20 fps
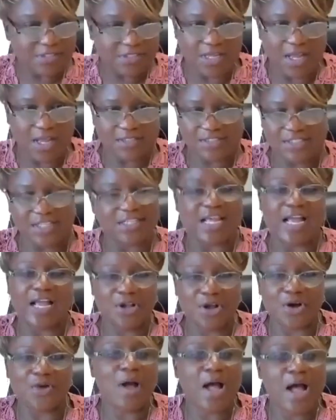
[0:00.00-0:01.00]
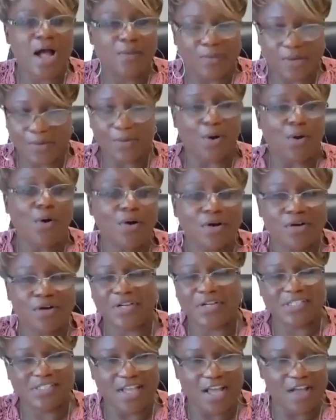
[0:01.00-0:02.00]
Amazon did not go out. We were
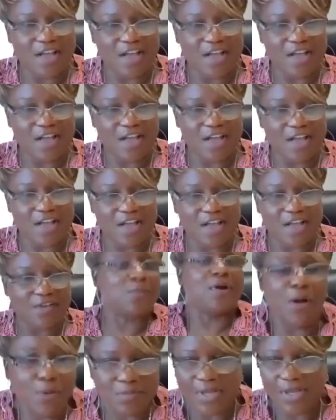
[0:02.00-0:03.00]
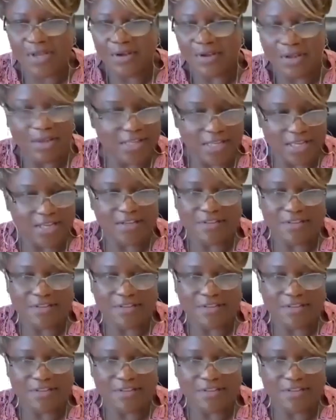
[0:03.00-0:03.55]
ordering stuff. We were at home.